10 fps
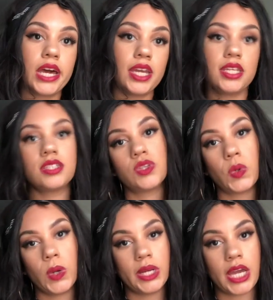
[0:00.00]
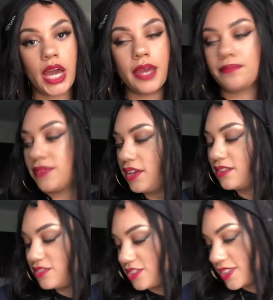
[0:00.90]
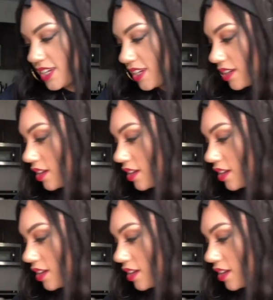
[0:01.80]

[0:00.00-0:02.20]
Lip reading: Totties or a die. Just kidding.